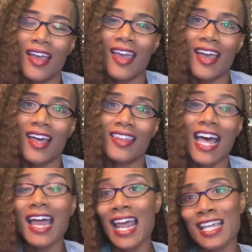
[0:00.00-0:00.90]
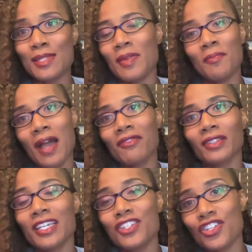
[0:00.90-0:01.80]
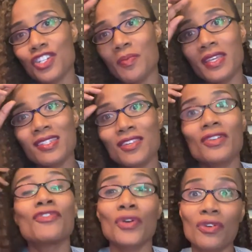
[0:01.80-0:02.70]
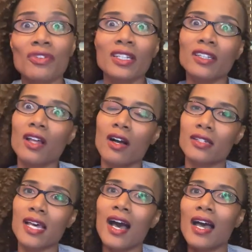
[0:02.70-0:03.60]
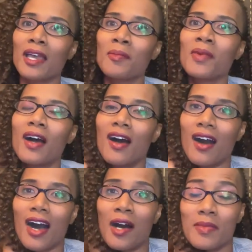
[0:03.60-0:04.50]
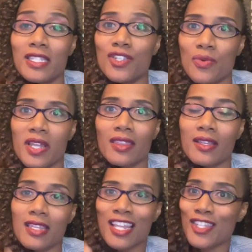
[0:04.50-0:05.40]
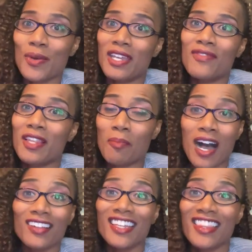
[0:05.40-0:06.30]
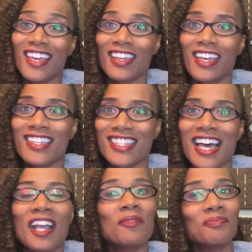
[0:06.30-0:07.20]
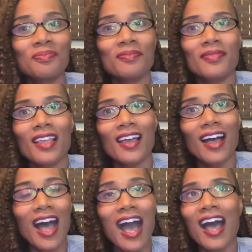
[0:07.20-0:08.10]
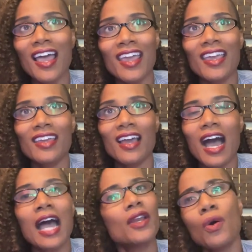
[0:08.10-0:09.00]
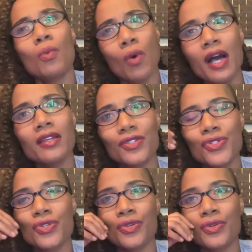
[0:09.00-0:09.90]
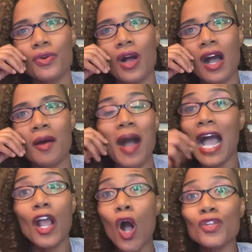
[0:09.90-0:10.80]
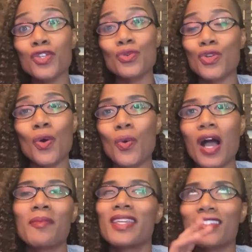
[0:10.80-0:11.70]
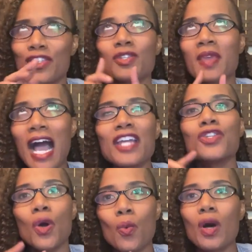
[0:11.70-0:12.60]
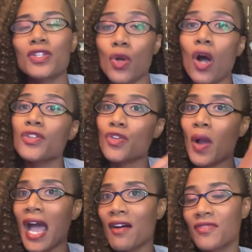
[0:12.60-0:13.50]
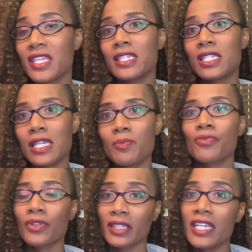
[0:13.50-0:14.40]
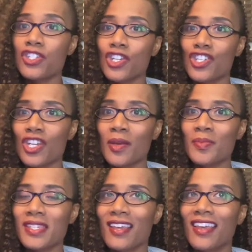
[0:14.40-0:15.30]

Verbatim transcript: And that has been my relationship history for a really long time, is doing things. And so even the poly thing, it's like, I don't want to, I also don't, I mean, excuse me, I don't want to also have these deep relationships.